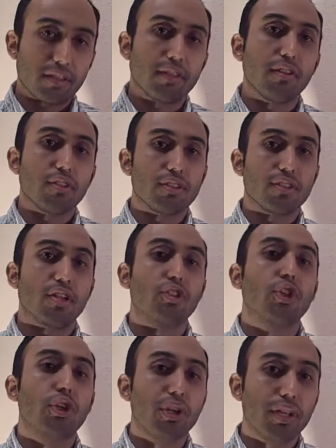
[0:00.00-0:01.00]
that there's an
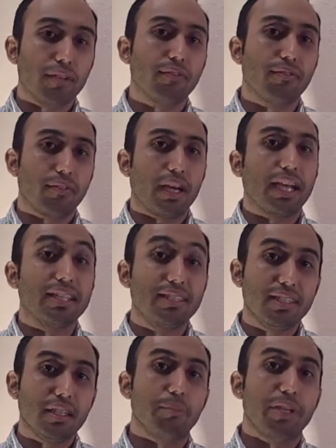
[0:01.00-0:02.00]
alternative
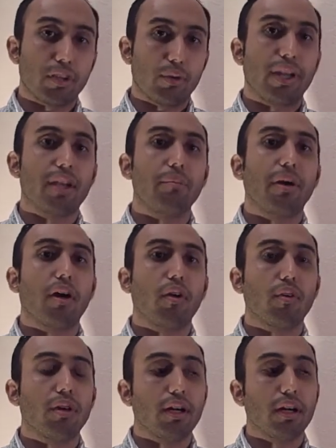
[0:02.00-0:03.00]
idea being created
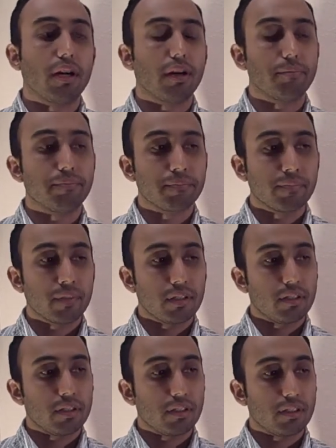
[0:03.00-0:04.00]
about
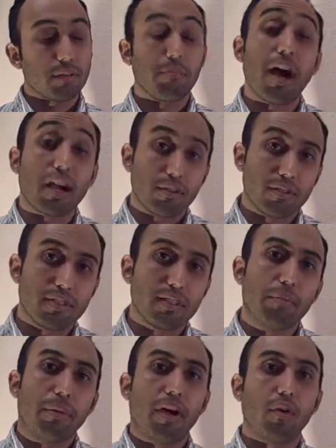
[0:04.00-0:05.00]

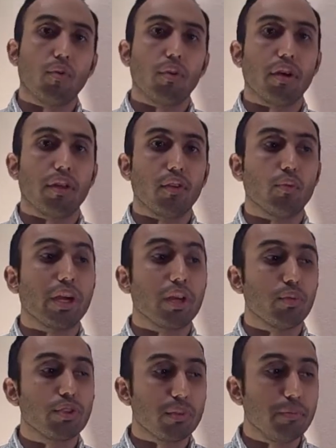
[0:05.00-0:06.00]
democracy, about the
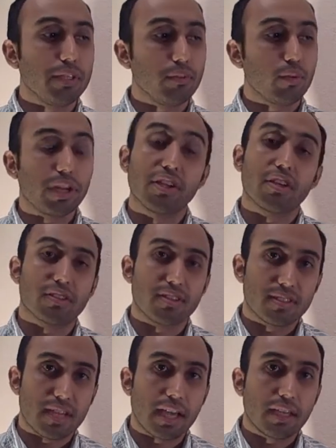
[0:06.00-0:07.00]
way we should be running our
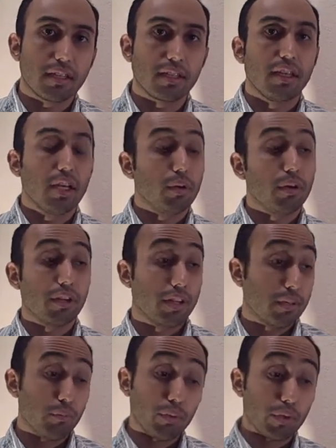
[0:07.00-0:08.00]
society.
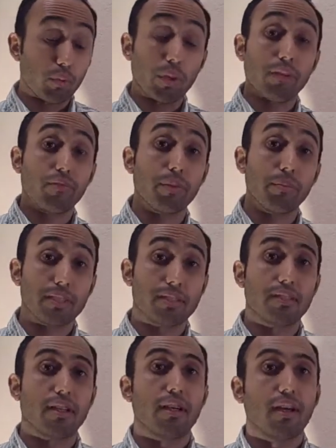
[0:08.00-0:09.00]
Again, moving away from
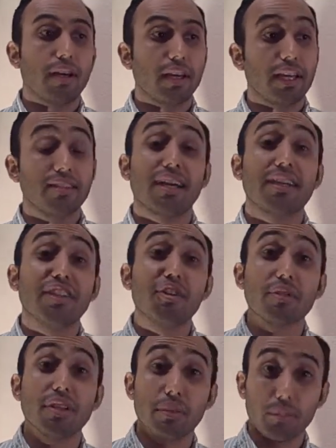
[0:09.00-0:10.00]
this
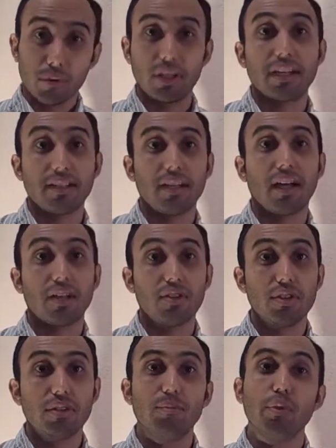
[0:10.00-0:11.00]
anti-neoliberal
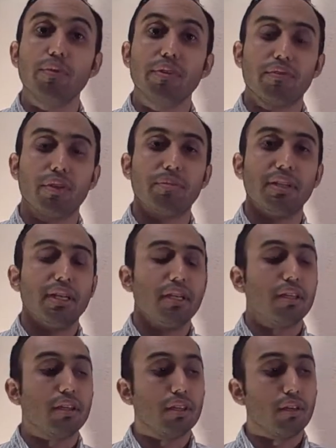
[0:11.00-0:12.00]
ideology, moving from,
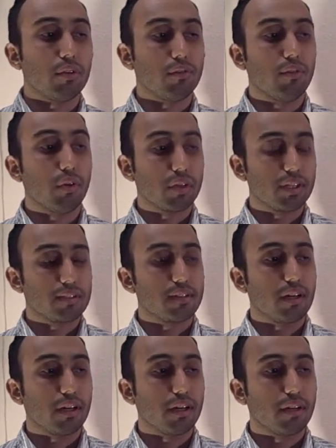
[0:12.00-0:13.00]

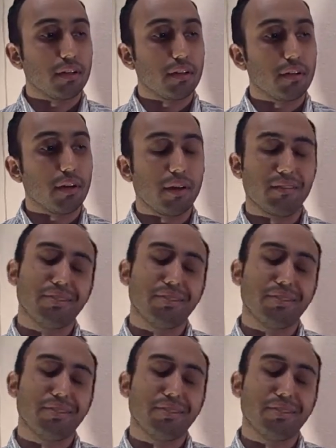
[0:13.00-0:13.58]
focus on,